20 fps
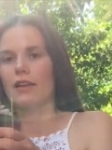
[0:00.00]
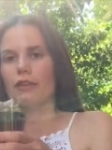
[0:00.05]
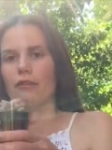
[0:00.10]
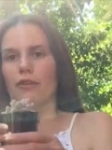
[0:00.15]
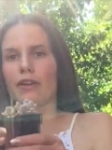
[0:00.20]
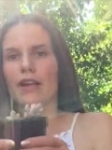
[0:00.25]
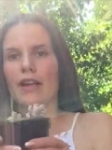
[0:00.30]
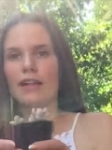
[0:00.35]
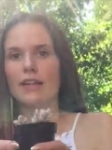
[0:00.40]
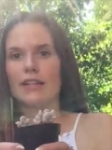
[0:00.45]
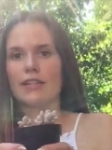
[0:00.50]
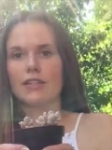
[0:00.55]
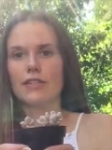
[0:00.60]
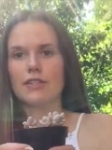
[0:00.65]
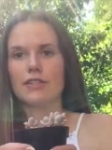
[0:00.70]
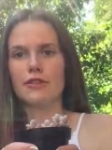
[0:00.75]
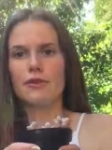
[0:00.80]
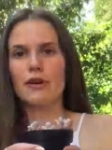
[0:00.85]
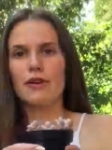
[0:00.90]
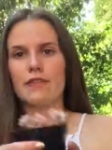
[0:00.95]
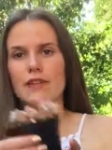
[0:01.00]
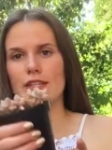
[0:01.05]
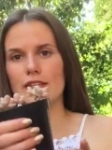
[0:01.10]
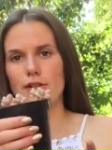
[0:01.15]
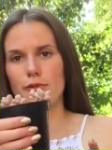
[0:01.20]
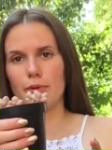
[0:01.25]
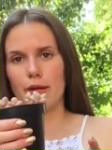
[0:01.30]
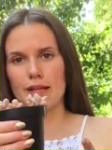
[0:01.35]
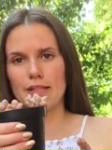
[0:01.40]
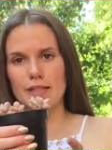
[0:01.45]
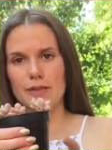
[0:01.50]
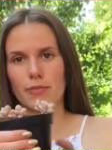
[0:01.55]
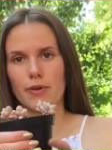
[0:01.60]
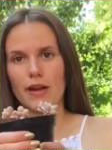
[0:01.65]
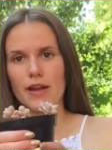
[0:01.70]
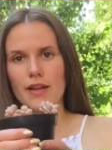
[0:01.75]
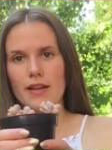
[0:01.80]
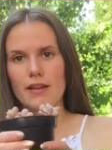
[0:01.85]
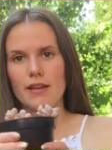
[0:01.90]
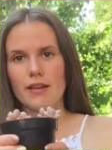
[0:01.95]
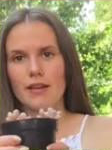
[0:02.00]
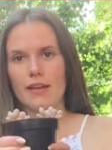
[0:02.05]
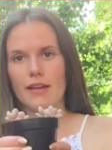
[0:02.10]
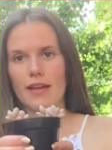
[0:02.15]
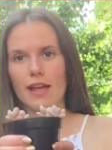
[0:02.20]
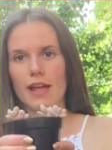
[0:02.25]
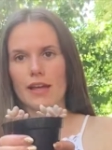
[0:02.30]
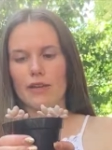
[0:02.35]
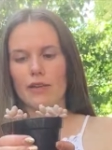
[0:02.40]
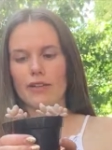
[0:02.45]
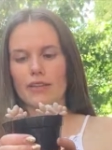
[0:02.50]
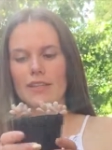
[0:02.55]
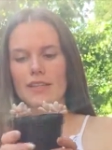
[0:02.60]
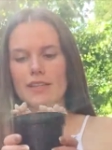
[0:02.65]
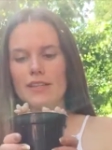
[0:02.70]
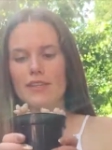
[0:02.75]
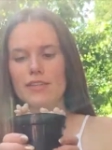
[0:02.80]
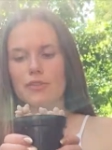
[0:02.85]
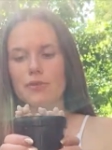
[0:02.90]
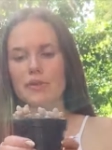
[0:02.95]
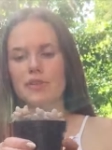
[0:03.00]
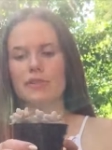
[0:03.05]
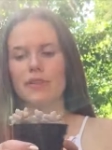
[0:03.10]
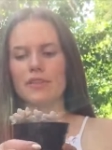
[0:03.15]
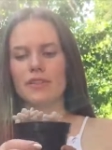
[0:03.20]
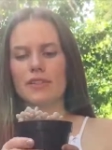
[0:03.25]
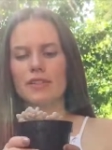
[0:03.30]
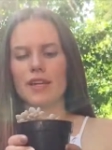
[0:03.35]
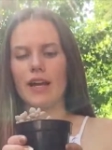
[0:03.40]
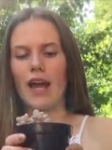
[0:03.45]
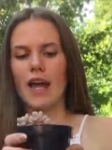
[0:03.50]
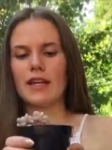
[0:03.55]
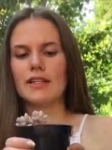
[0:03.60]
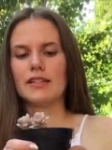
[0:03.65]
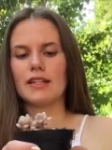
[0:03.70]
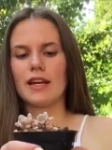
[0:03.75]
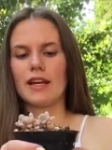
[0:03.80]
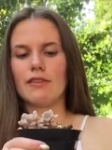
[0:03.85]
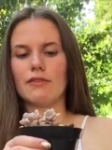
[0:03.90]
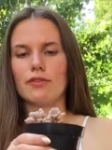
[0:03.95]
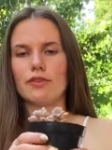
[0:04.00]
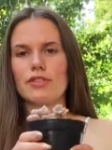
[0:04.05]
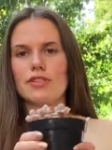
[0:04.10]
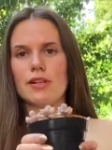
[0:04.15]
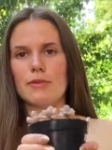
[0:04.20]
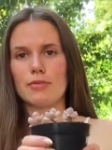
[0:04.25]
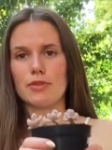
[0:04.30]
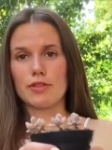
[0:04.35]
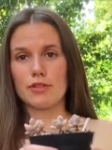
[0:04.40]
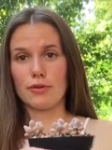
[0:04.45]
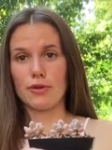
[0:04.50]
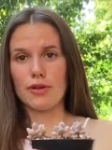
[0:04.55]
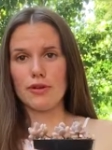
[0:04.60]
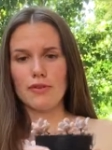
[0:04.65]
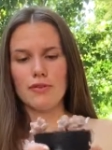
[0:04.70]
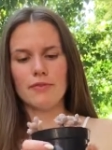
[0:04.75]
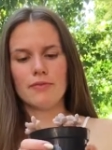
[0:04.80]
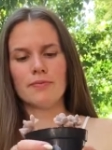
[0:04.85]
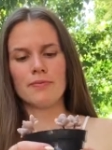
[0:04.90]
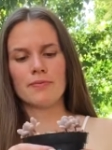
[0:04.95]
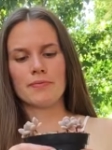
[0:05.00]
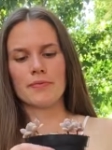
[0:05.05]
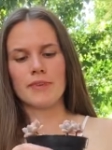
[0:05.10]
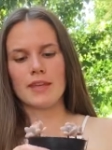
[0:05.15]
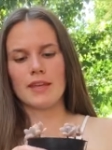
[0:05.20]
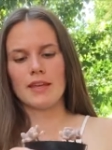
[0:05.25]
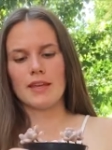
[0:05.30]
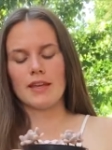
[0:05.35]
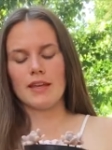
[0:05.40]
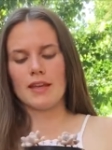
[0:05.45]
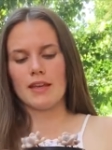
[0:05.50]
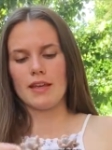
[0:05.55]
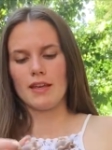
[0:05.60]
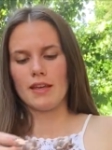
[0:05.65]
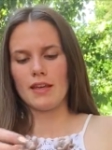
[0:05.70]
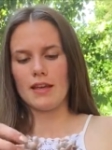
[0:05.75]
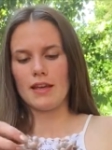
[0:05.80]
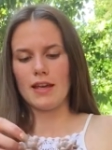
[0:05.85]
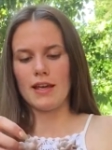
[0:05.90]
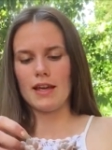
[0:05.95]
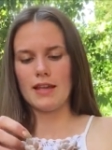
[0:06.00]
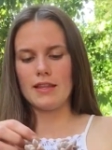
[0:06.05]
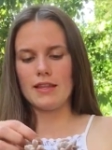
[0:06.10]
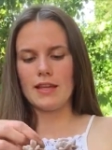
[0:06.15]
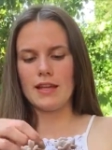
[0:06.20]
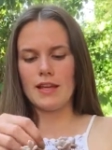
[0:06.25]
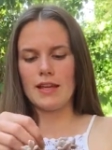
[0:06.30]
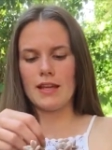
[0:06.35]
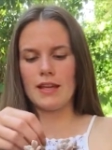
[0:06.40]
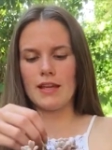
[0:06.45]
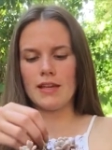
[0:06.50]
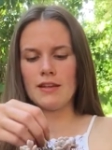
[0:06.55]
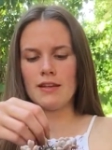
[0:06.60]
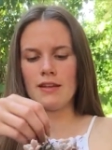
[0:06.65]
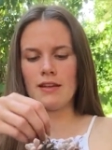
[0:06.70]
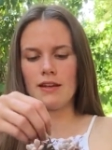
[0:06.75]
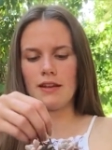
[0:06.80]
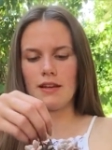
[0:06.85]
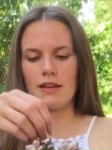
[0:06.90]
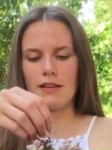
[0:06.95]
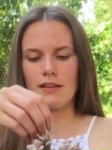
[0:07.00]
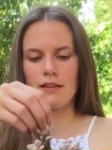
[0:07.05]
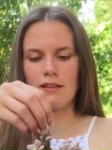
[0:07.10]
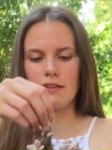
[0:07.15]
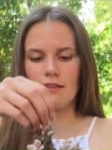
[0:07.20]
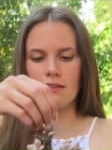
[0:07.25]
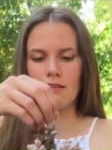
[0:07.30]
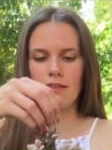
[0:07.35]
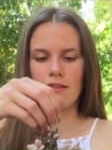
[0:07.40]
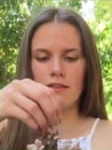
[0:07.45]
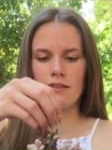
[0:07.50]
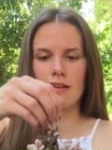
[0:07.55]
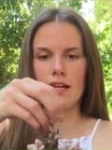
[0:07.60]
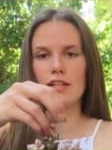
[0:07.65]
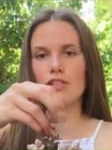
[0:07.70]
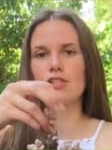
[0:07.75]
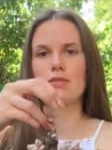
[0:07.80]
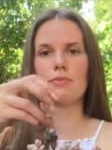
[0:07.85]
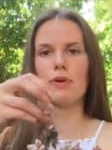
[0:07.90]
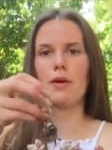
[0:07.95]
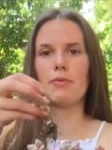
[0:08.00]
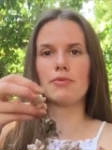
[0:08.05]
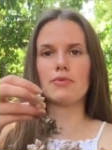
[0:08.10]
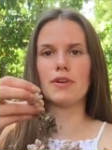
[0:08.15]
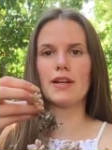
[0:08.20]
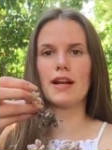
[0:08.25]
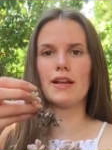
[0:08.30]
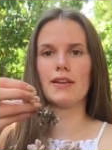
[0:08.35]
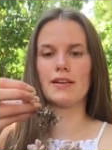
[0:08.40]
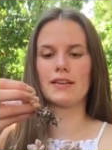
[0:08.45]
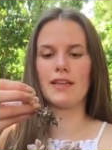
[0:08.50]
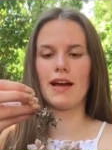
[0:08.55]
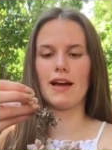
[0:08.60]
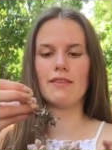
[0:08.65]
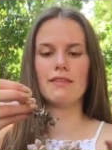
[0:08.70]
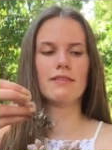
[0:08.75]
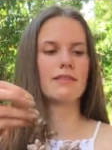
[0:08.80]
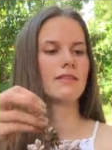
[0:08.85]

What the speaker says: what I like to do, if it's in a plastic pot, I go like this and squeeze around the sides, kind of loosen up the soil. And then it just pops right out like that.